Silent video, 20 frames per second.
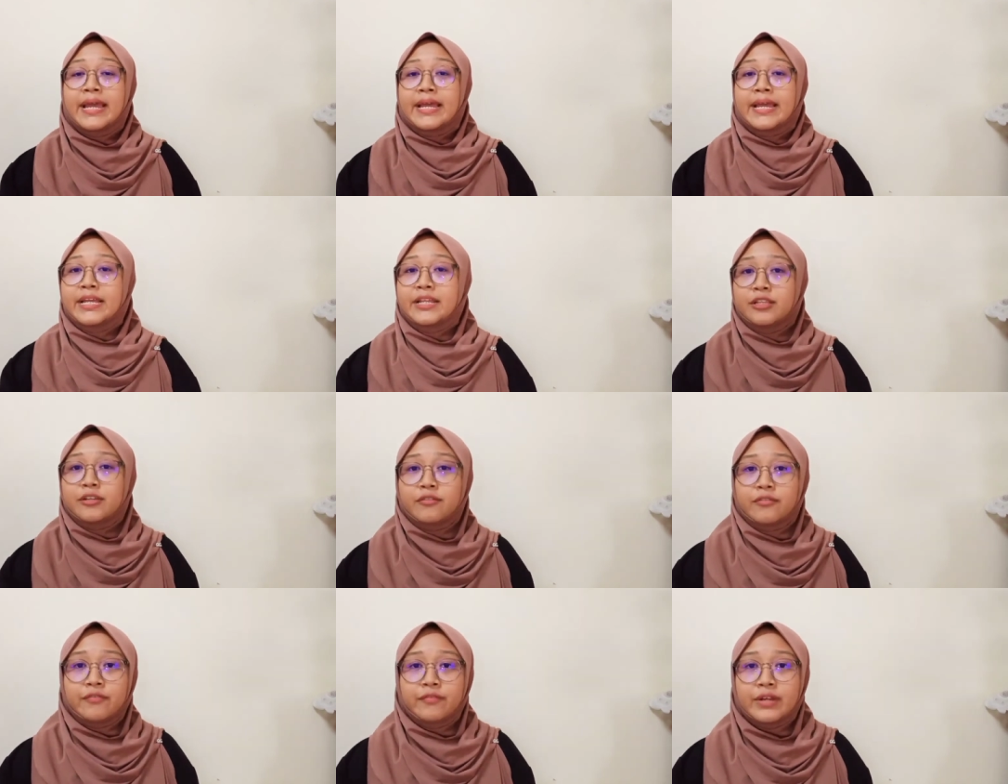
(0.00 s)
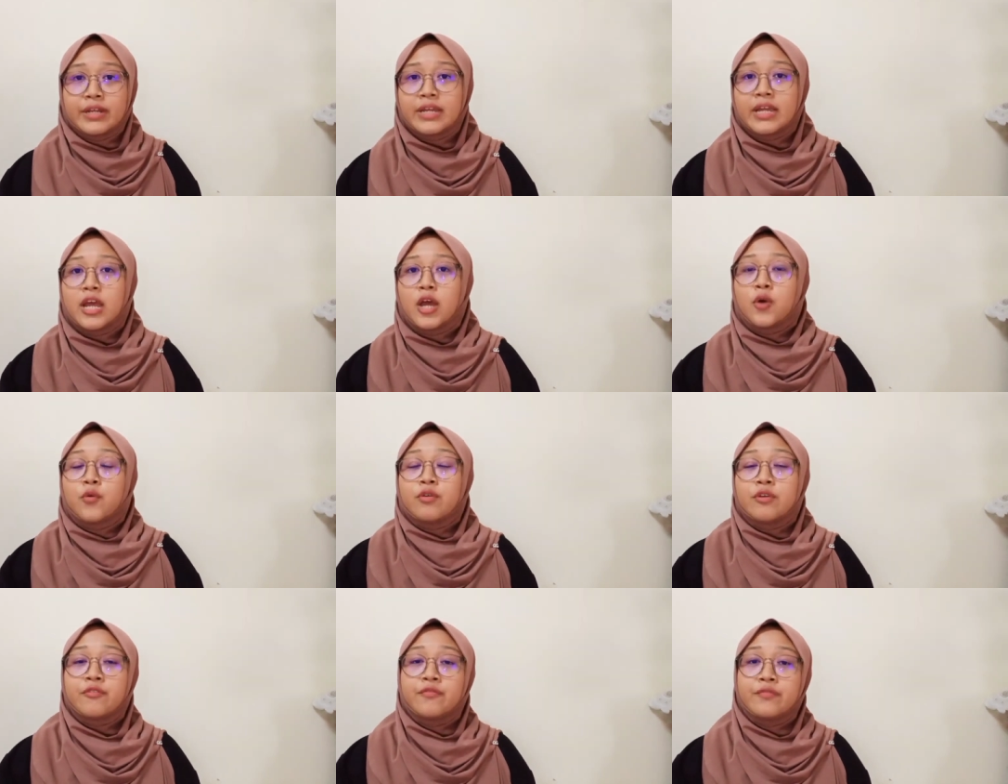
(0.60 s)
interfering
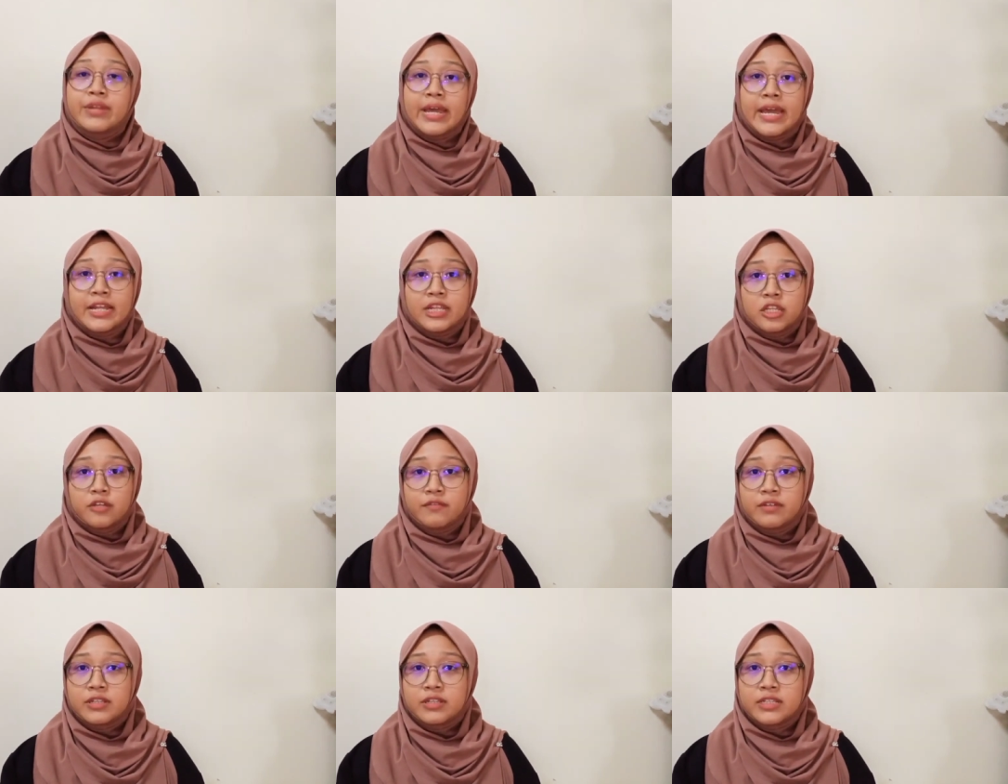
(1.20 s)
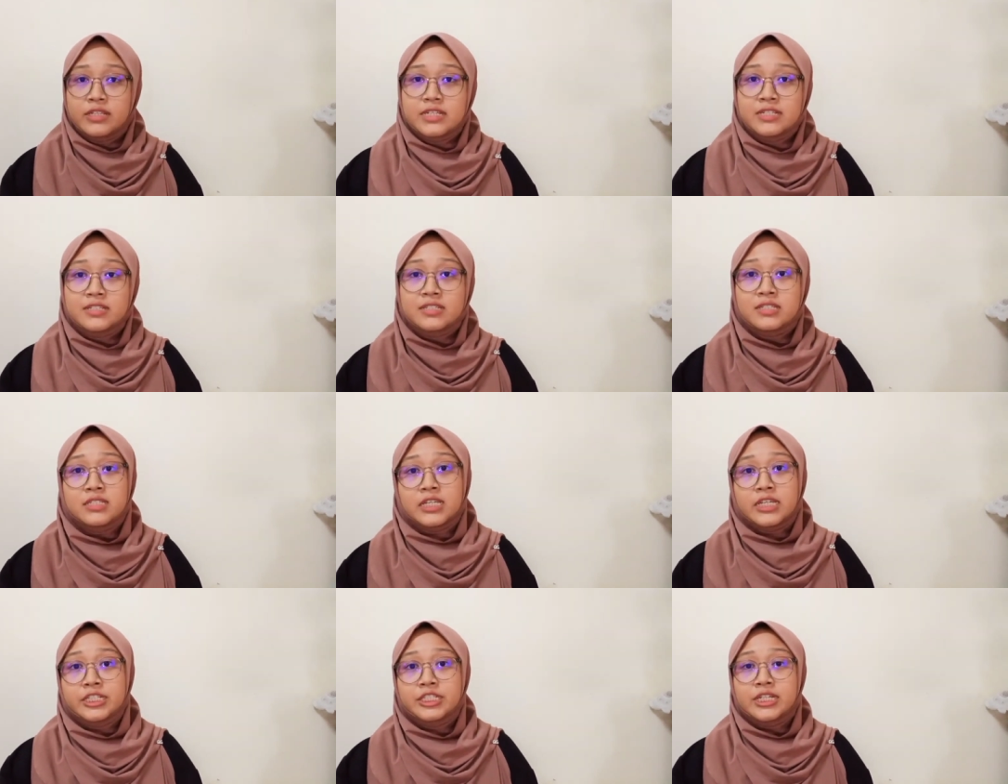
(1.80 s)
with their activities
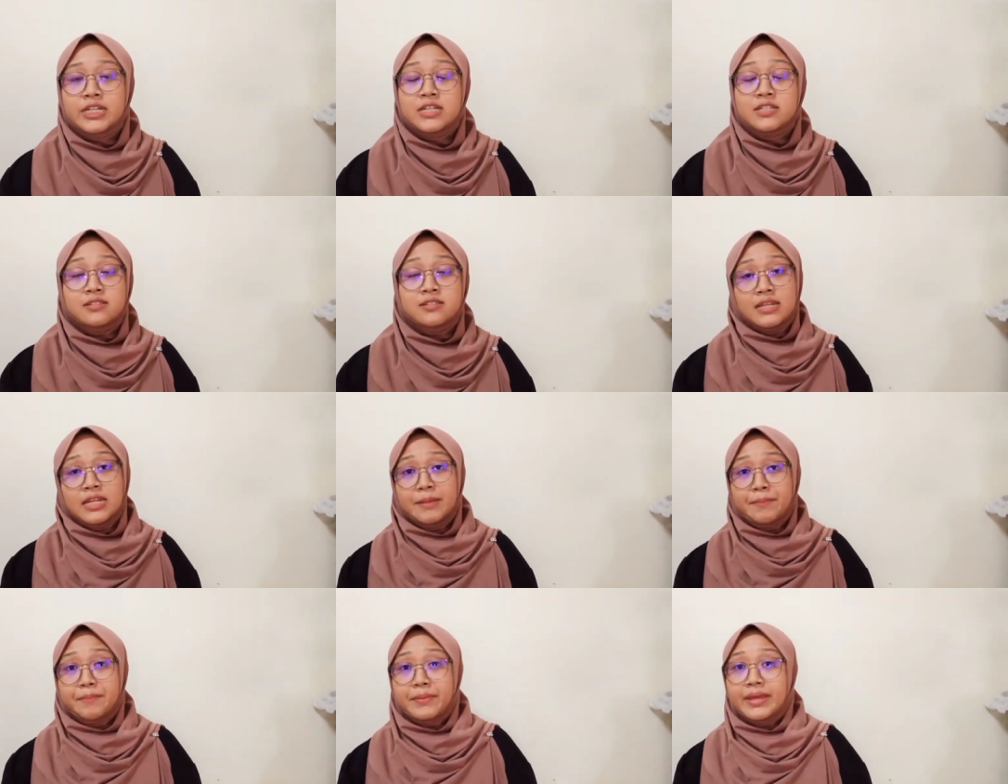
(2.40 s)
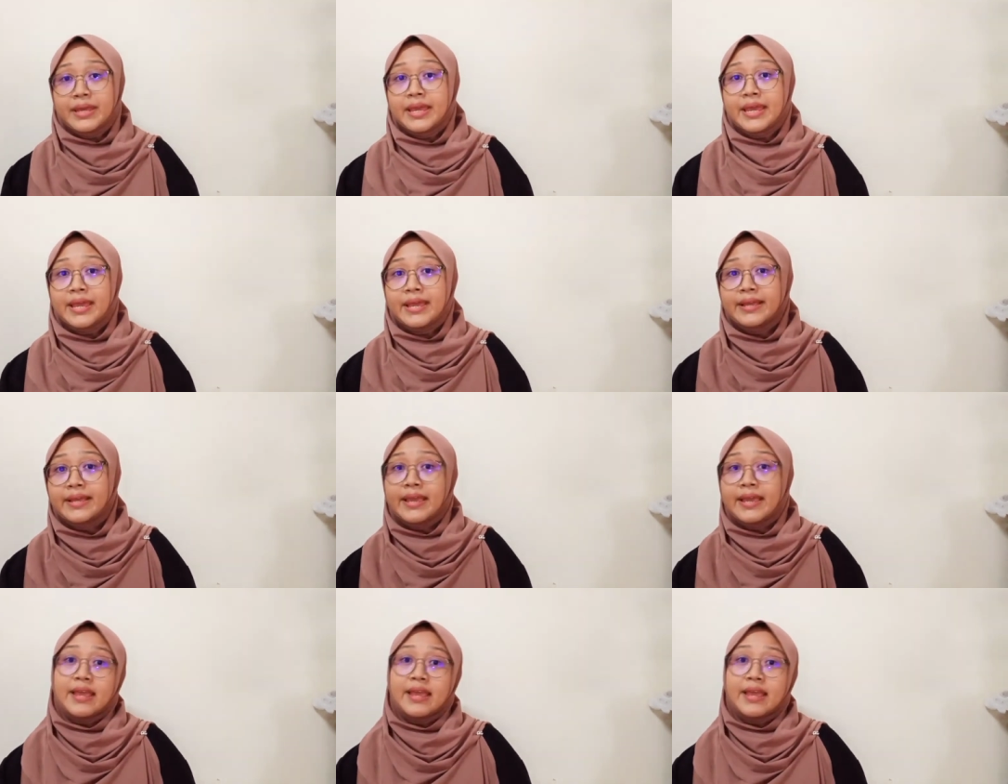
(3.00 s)
such as sleeping,